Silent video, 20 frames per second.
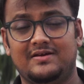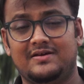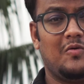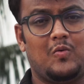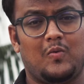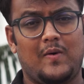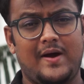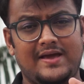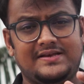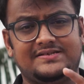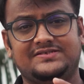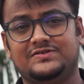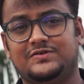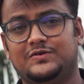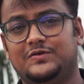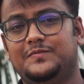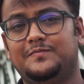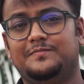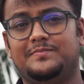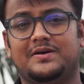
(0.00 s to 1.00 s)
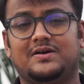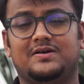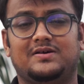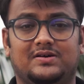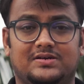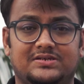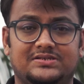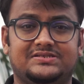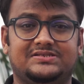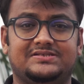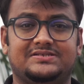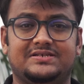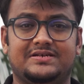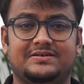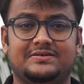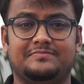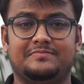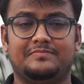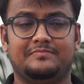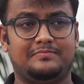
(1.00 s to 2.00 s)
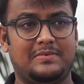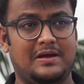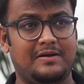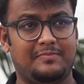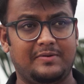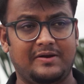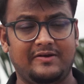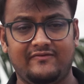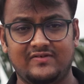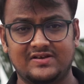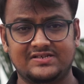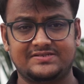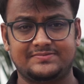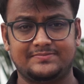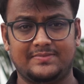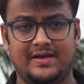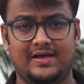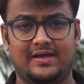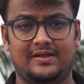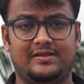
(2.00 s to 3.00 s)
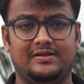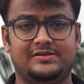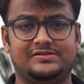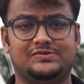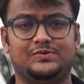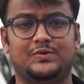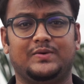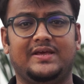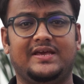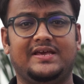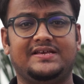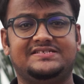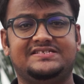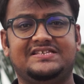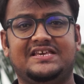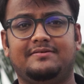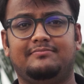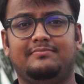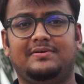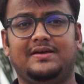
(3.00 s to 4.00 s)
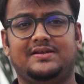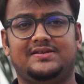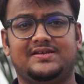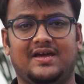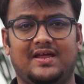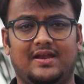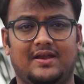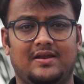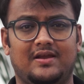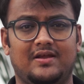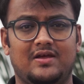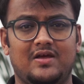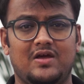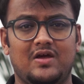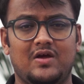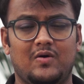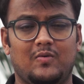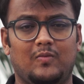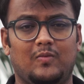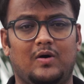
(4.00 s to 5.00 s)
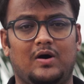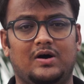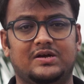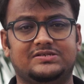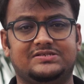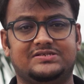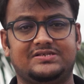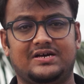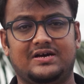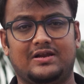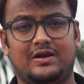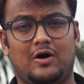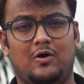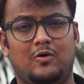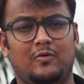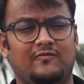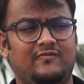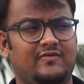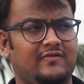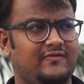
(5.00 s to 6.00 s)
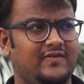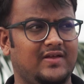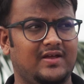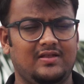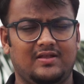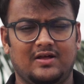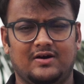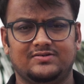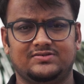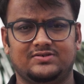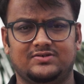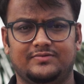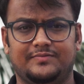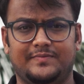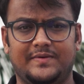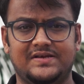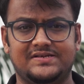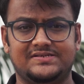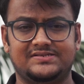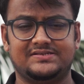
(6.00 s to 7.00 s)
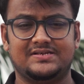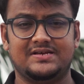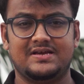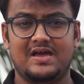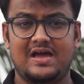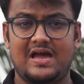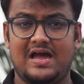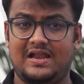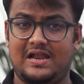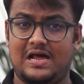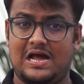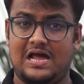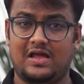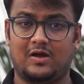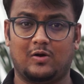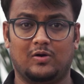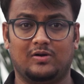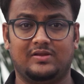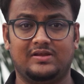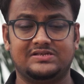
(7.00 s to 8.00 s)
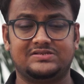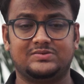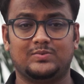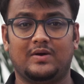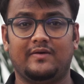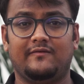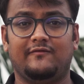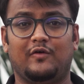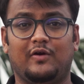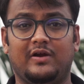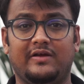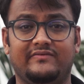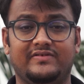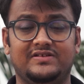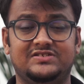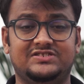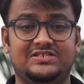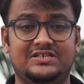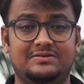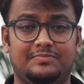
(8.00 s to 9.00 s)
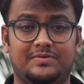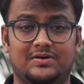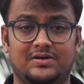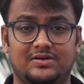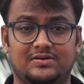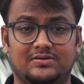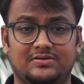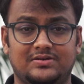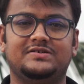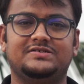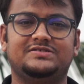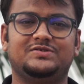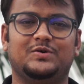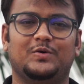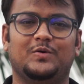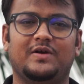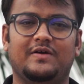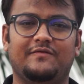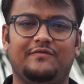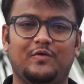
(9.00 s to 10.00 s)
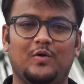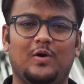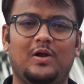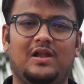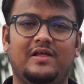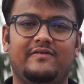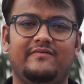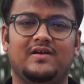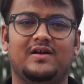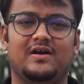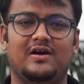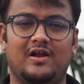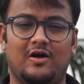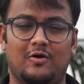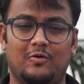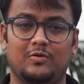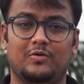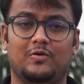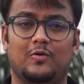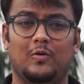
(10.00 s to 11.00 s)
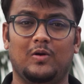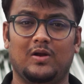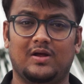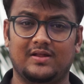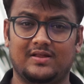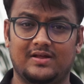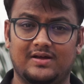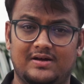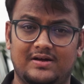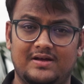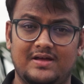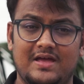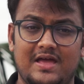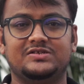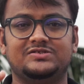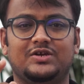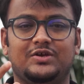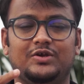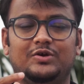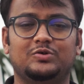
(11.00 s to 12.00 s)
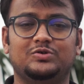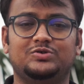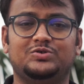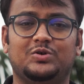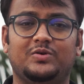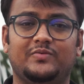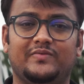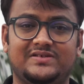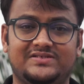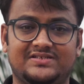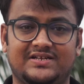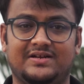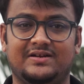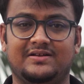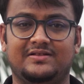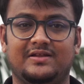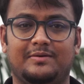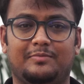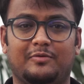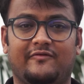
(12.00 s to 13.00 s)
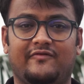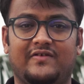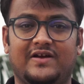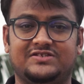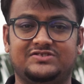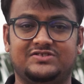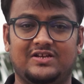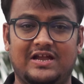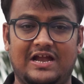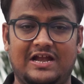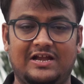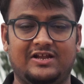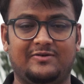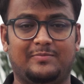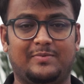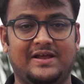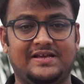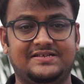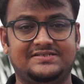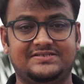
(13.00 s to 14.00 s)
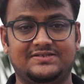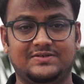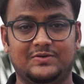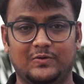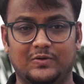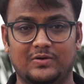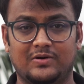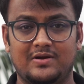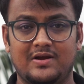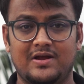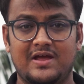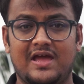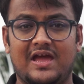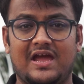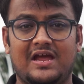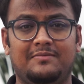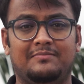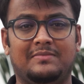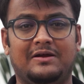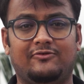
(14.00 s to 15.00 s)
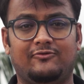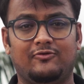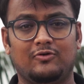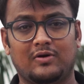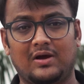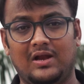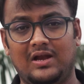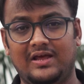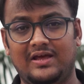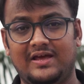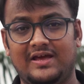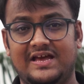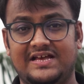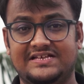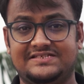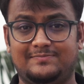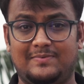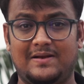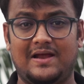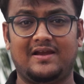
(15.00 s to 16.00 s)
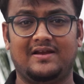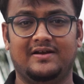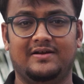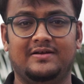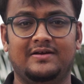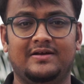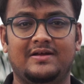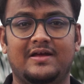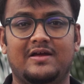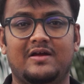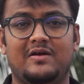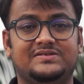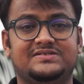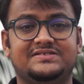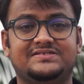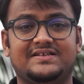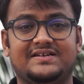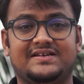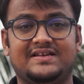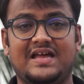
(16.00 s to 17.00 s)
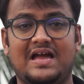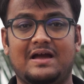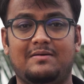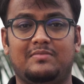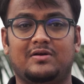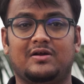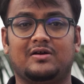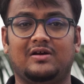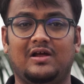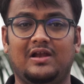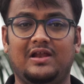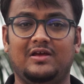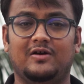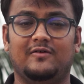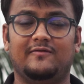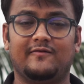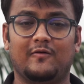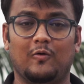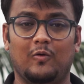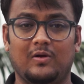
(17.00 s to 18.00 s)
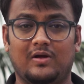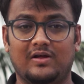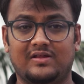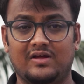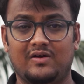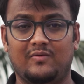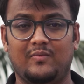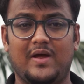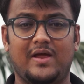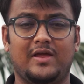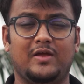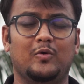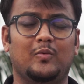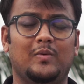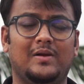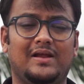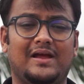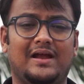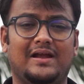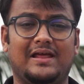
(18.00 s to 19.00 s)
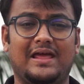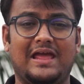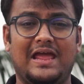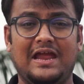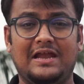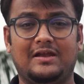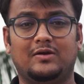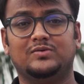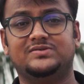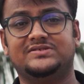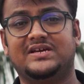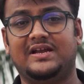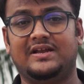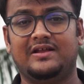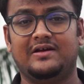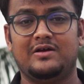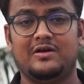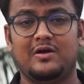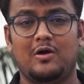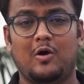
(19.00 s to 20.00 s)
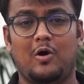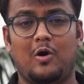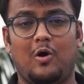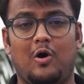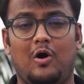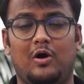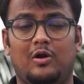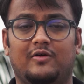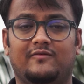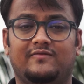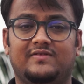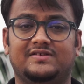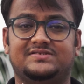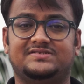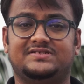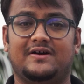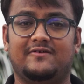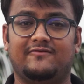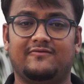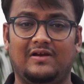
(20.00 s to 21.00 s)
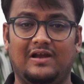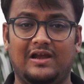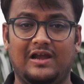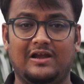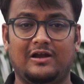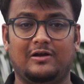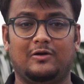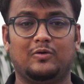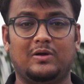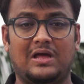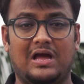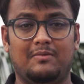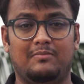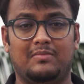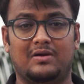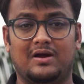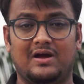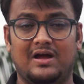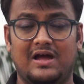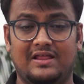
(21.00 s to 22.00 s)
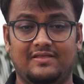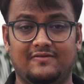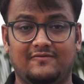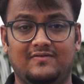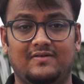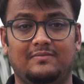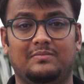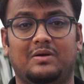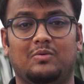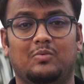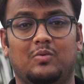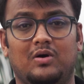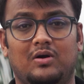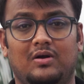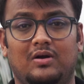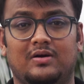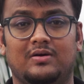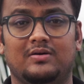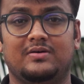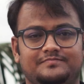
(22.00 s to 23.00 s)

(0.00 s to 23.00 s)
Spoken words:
Why so? Because my previous mic, the Sony CMB10, was around 15,000 rupees and I got this one for even cheaper. So if you are living around Kolkata, so you should visit the Professional Enterprise store in Metro Gully, Esplanade, which is the camera gully of Kolkata, where you will get A to Z all of the stuff related to camera and the filming world.